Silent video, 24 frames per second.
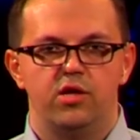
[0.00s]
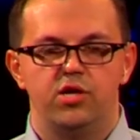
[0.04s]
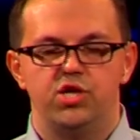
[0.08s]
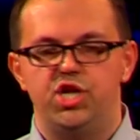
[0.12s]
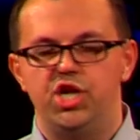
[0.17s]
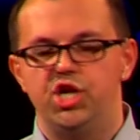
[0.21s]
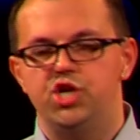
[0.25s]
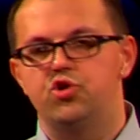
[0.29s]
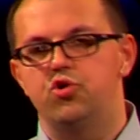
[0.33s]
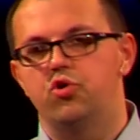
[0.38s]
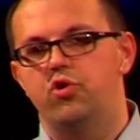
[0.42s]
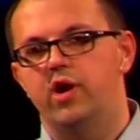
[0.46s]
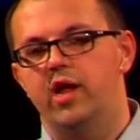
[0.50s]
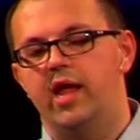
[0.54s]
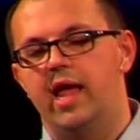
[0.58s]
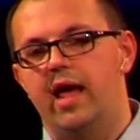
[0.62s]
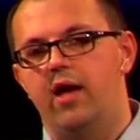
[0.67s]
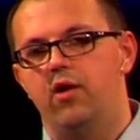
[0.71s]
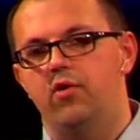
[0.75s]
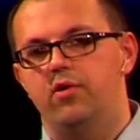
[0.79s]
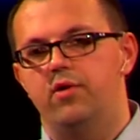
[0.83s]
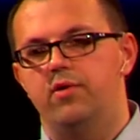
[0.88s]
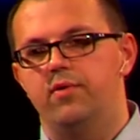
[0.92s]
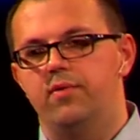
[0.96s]
detouring
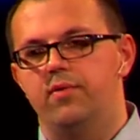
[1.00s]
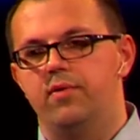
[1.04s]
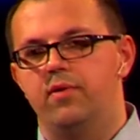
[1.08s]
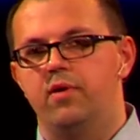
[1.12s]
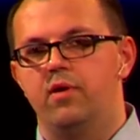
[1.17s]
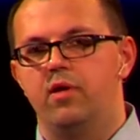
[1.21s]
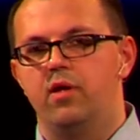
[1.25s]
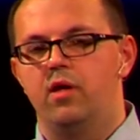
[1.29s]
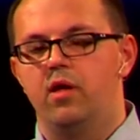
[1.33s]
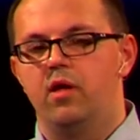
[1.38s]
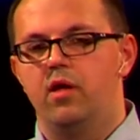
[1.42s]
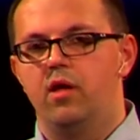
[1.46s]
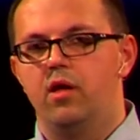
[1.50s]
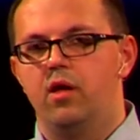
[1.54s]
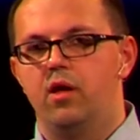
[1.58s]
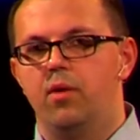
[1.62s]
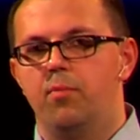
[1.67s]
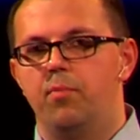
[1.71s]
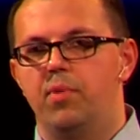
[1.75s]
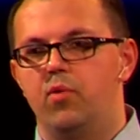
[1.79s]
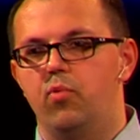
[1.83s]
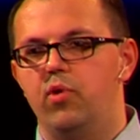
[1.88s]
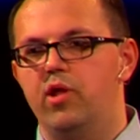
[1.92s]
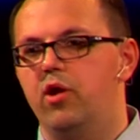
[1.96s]
out.
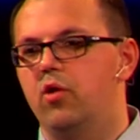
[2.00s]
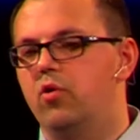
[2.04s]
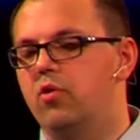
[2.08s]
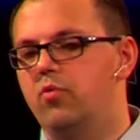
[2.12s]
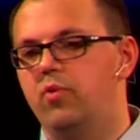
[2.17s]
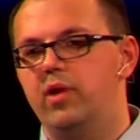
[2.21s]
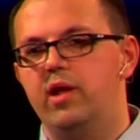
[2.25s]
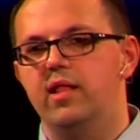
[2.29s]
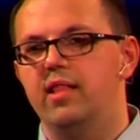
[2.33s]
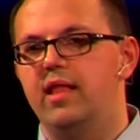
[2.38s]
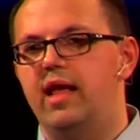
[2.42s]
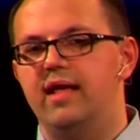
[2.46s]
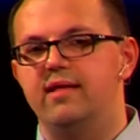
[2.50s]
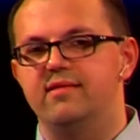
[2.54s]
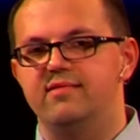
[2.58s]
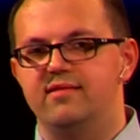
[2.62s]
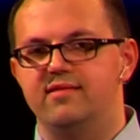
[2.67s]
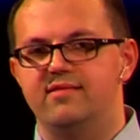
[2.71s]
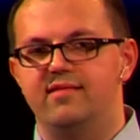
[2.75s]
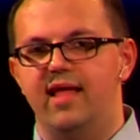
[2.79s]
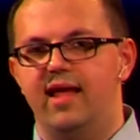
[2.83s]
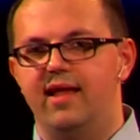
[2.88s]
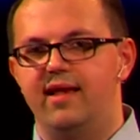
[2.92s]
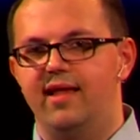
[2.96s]
But we don't realize
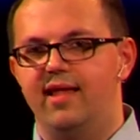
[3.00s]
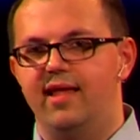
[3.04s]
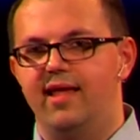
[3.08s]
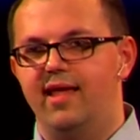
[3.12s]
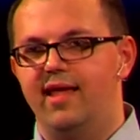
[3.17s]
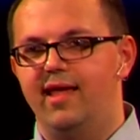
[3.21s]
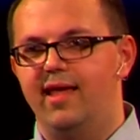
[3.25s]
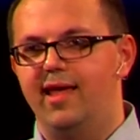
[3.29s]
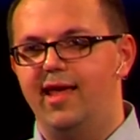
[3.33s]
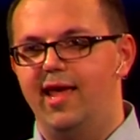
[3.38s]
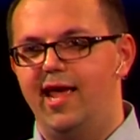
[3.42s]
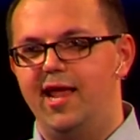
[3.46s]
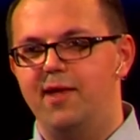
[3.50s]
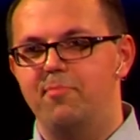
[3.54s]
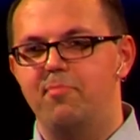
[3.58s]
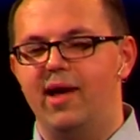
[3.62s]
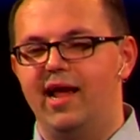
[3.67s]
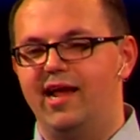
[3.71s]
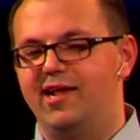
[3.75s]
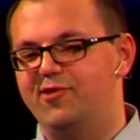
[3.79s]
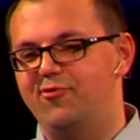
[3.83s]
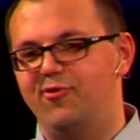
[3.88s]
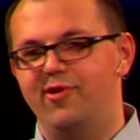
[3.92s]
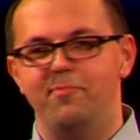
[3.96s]
is that it
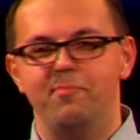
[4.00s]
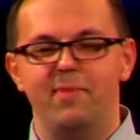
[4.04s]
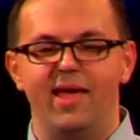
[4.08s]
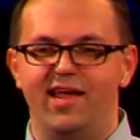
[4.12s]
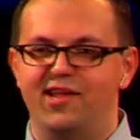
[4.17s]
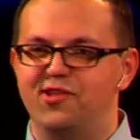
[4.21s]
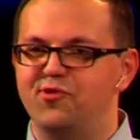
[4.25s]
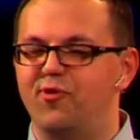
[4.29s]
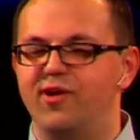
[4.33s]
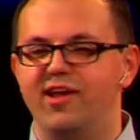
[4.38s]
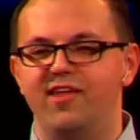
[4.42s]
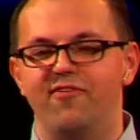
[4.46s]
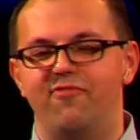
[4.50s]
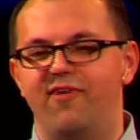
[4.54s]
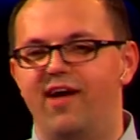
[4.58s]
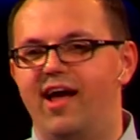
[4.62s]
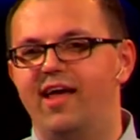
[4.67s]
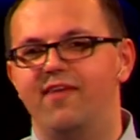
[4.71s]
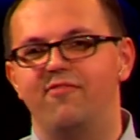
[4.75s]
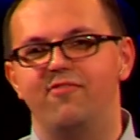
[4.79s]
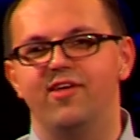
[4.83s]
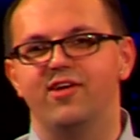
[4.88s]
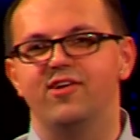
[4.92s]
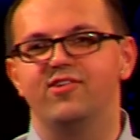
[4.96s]
might make
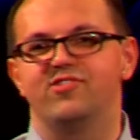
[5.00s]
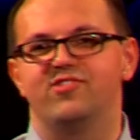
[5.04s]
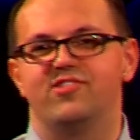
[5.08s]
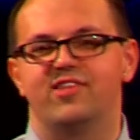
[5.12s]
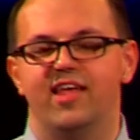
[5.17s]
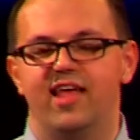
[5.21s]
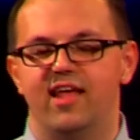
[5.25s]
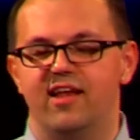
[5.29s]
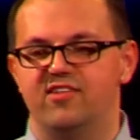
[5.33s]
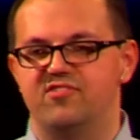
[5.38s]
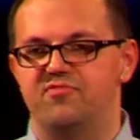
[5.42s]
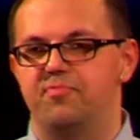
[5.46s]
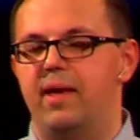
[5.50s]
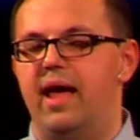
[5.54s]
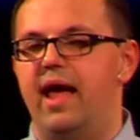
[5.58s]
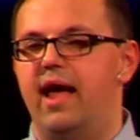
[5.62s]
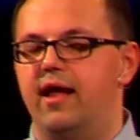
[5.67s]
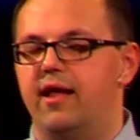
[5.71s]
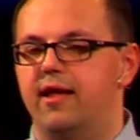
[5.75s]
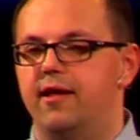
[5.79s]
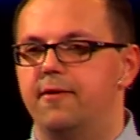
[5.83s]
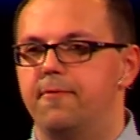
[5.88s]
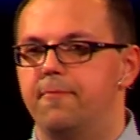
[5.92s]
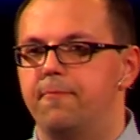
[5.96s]
25 years to get us
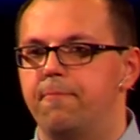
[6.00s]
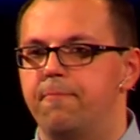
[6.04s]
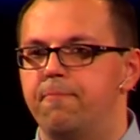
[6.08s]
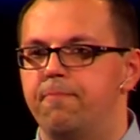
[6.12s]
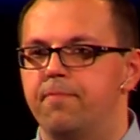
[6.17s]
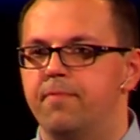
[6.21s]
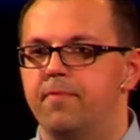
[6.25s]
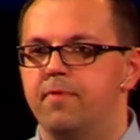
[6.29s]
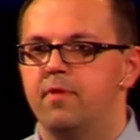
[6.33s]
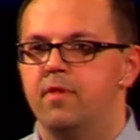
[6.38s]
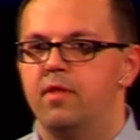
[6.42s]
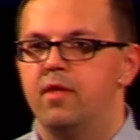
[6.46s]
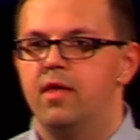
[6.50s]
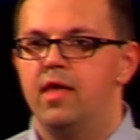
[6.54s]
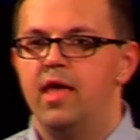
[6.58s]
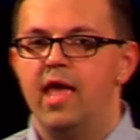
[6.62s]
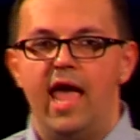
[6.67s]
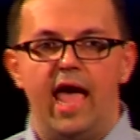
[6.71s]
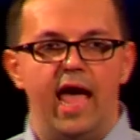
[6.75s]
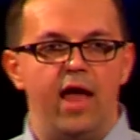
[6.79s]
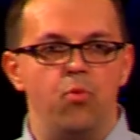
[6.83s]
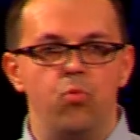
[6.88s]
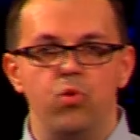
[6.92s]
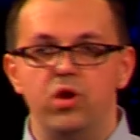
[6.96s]
back.
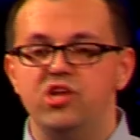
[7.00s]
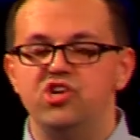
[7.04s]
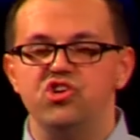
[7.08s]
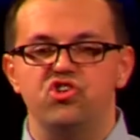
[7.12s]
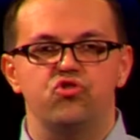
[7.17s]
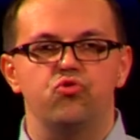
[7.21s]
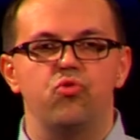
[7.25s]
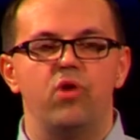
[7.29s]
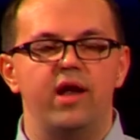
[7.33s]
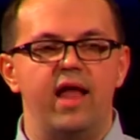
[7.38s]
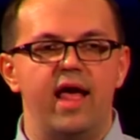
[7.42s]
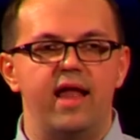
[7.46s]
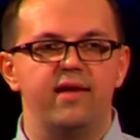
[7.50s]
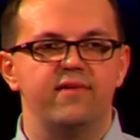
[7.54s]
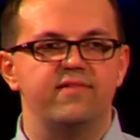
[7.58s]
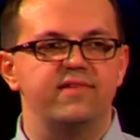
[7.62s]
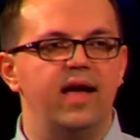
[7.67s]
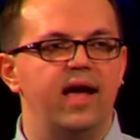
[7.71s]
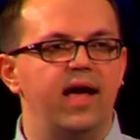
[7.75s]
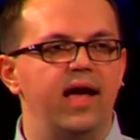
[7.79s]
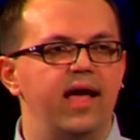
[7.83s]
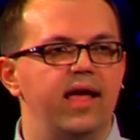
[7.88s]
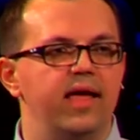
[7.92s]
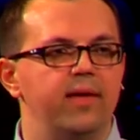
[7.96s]
And we just run out of
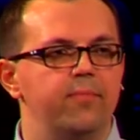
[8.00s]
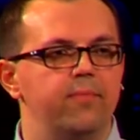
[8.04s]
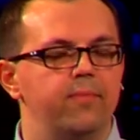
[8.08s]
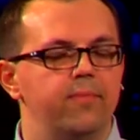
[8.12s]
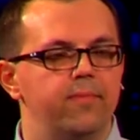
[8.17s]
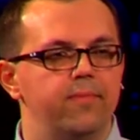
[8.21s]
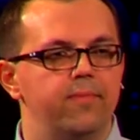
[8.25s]
time.